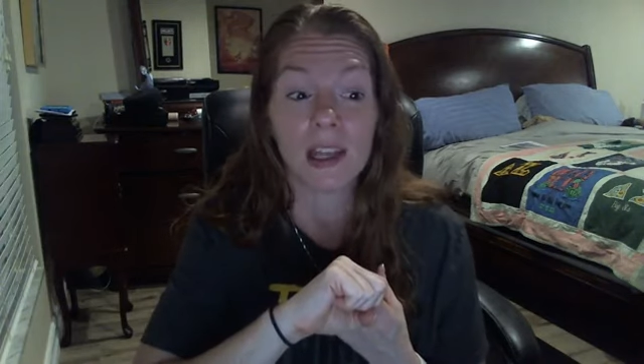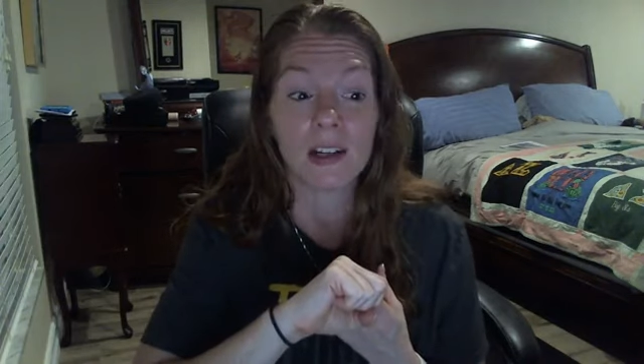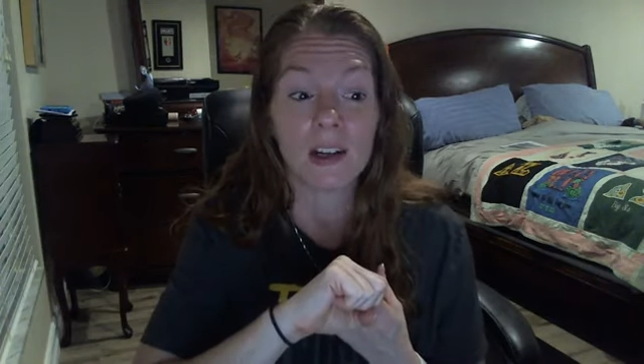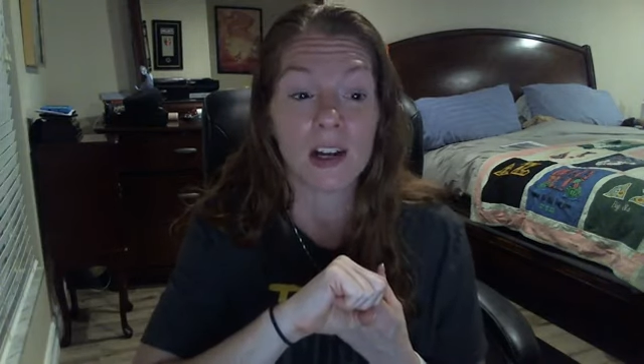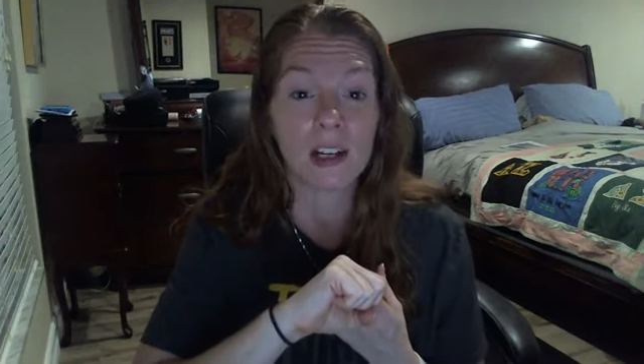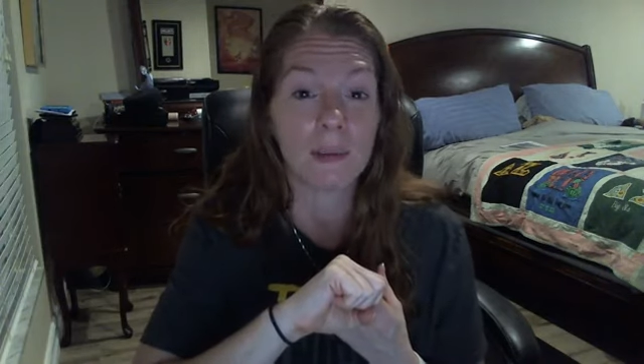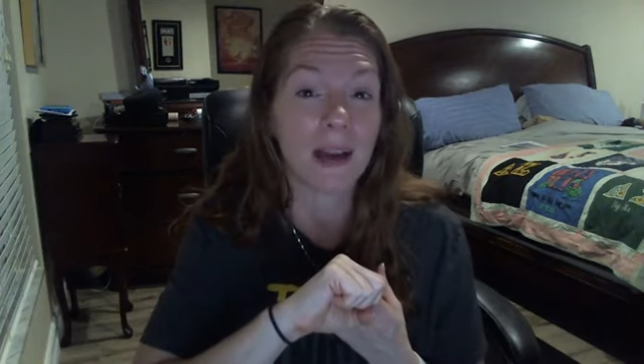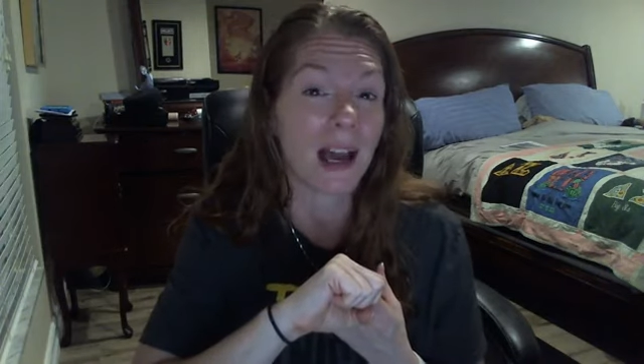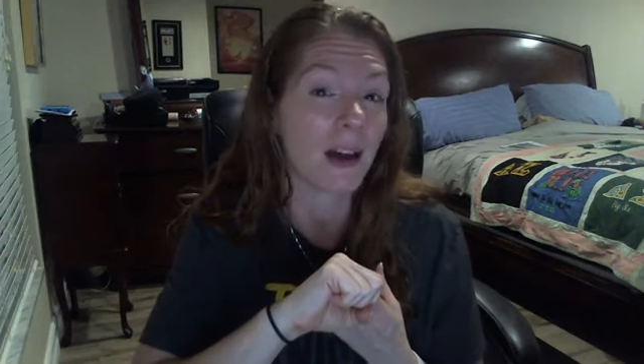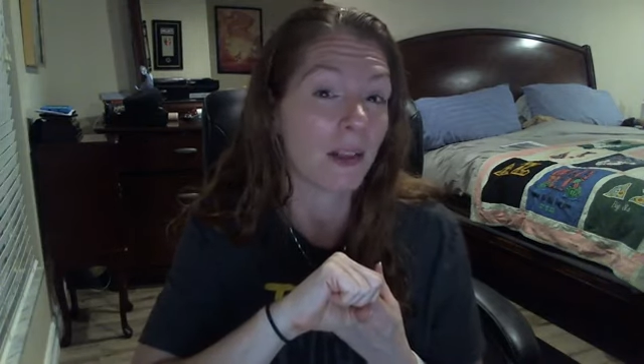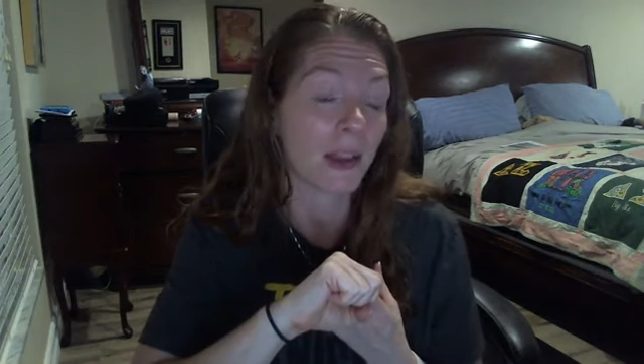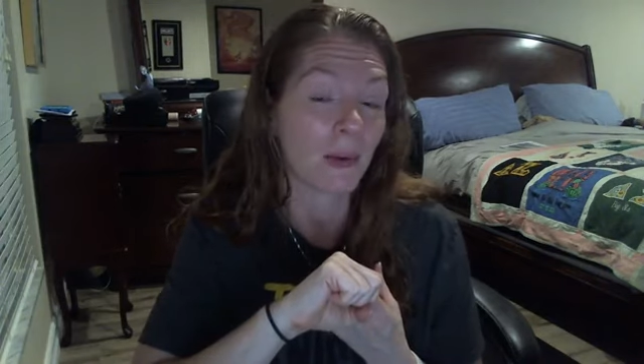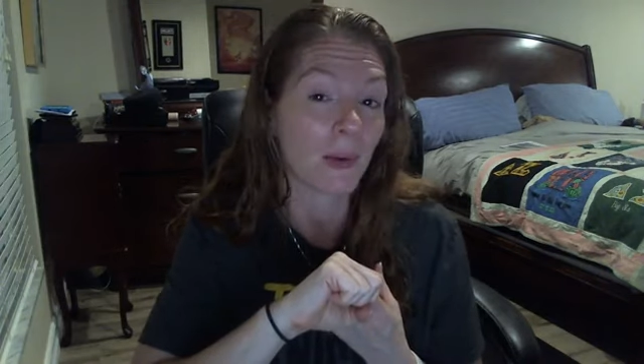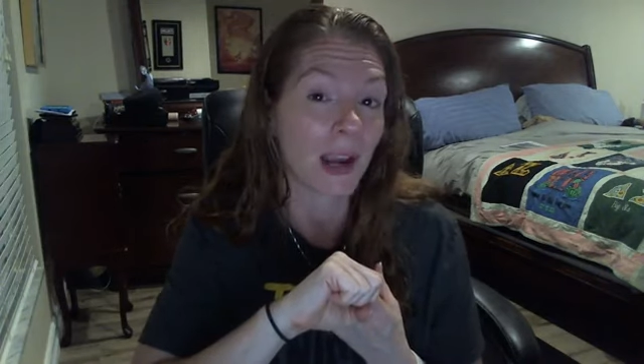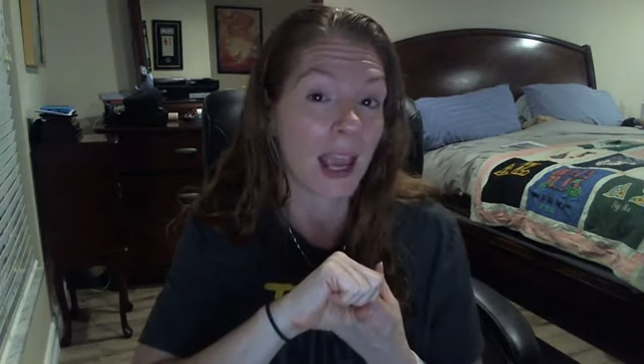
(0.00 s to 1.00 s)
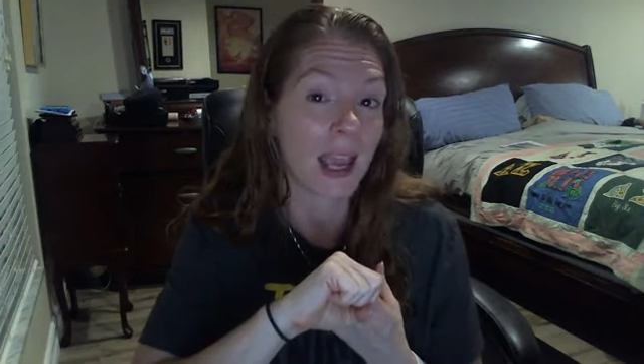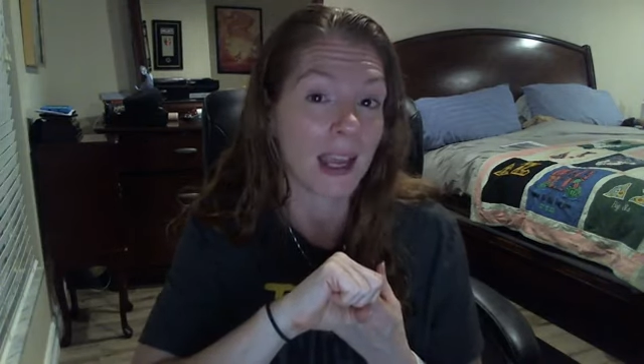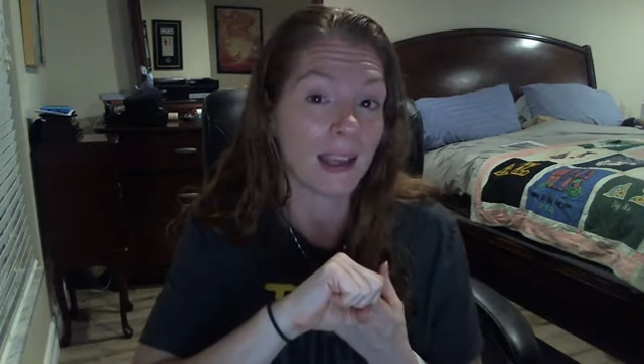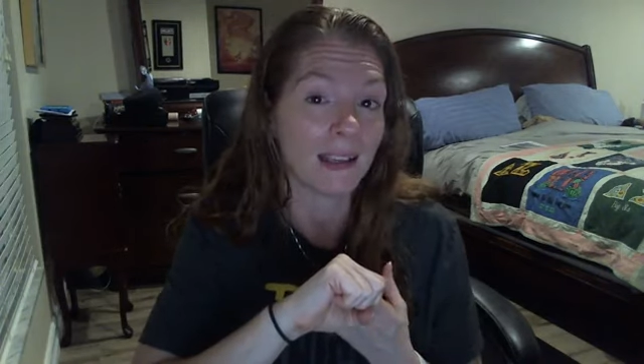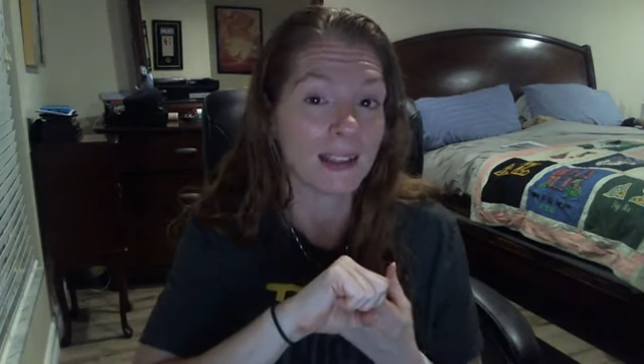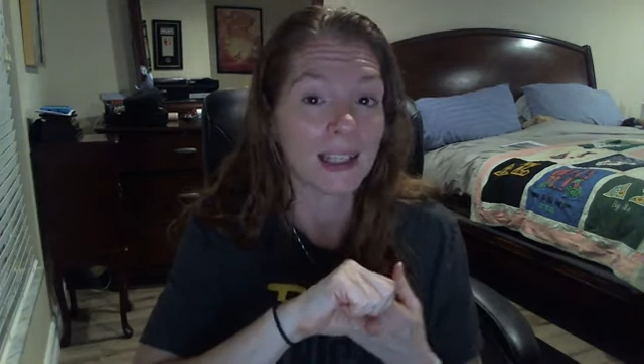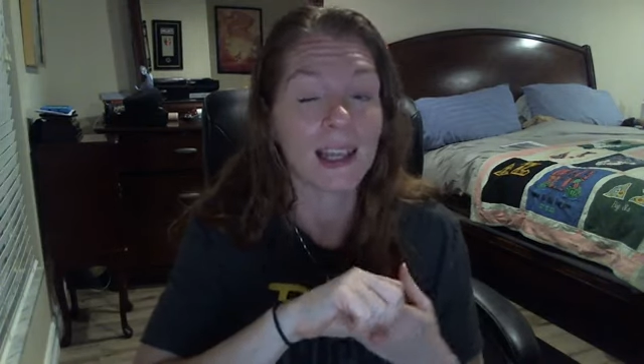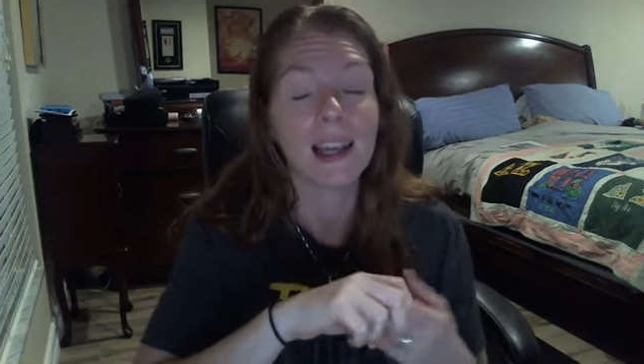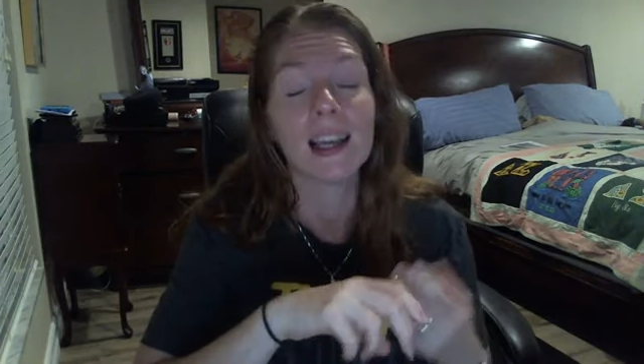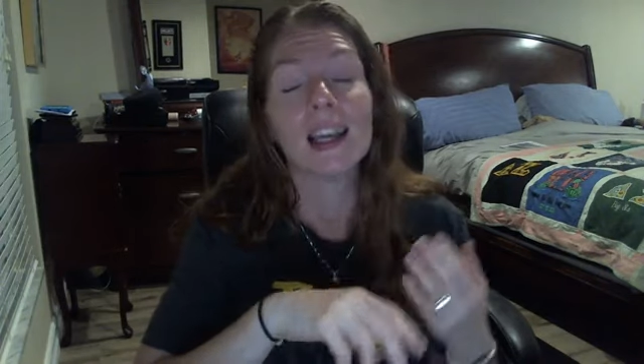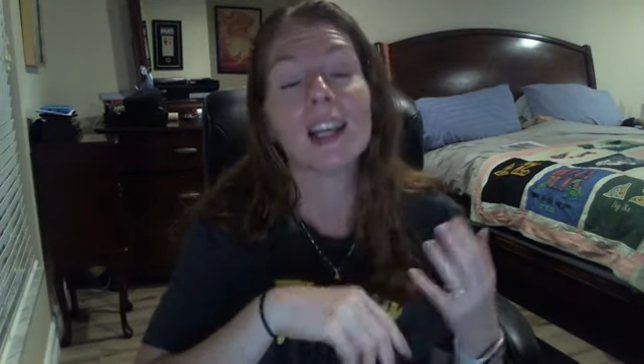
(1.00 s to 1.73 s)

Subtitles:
they talked about how they were hazed.